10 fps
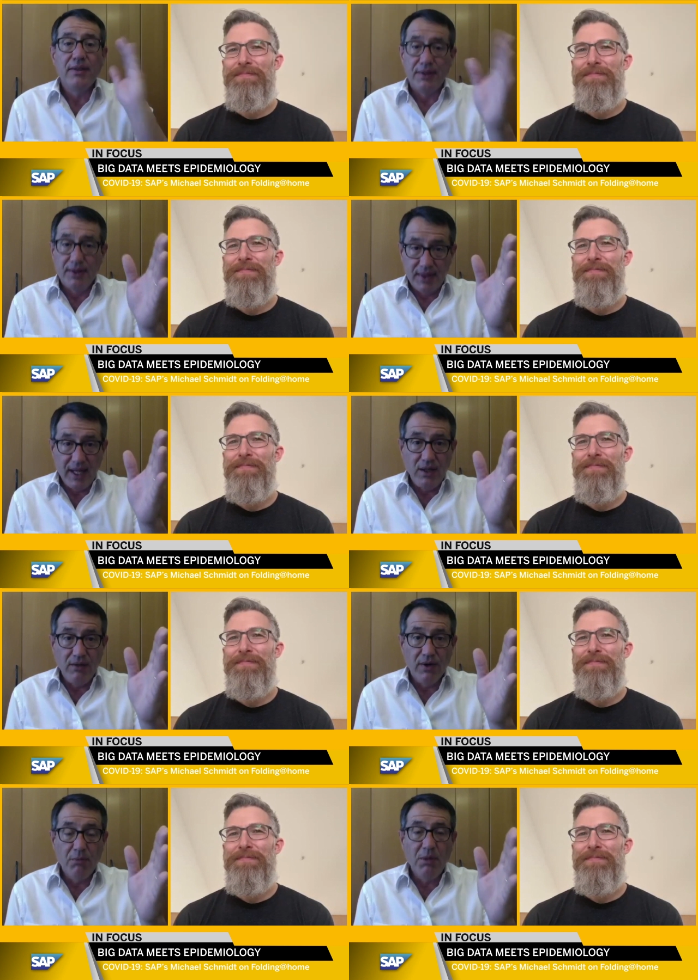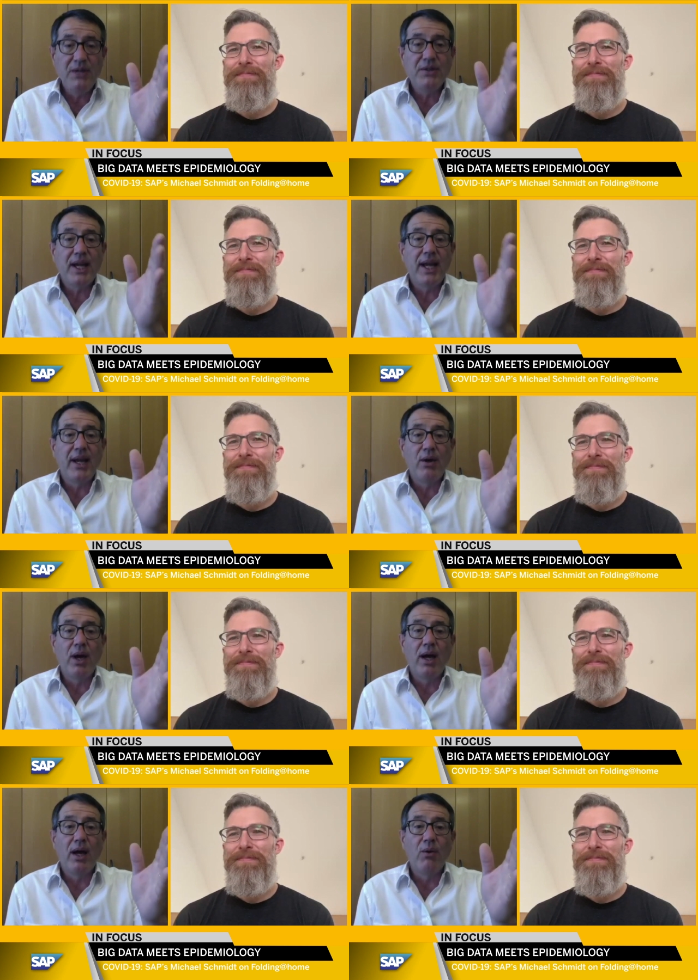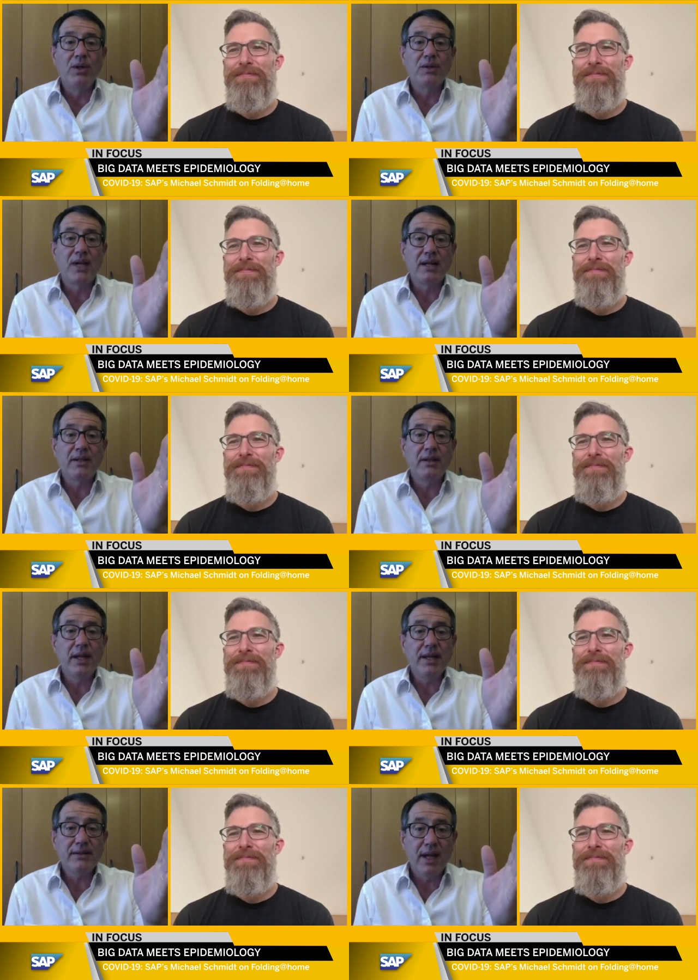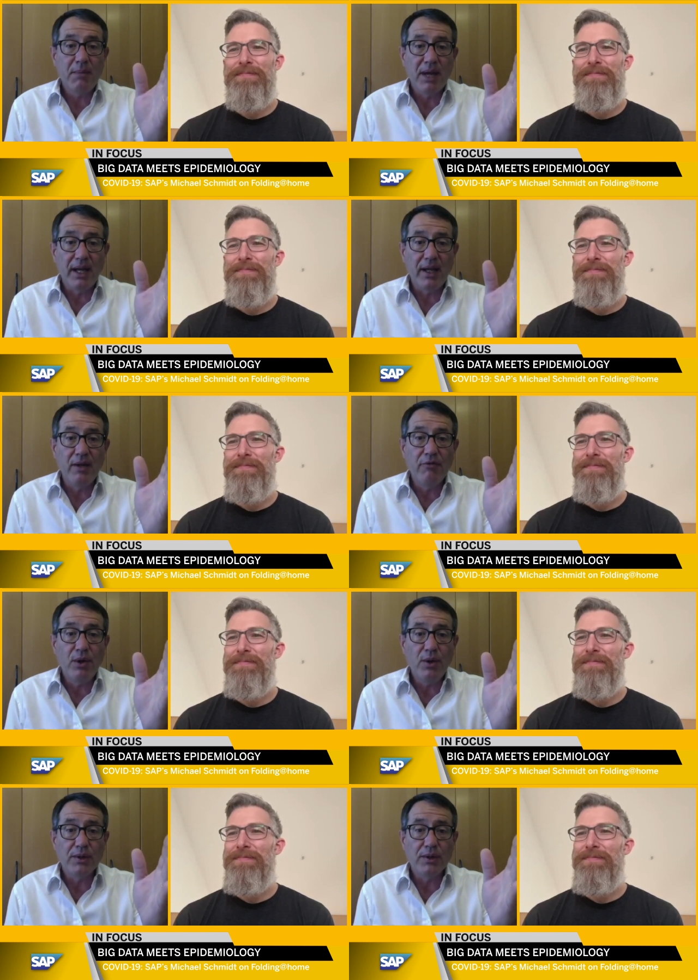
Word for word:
Speaker 1: Thank you very much, and uh, we'll talk to you the next time at InFocus.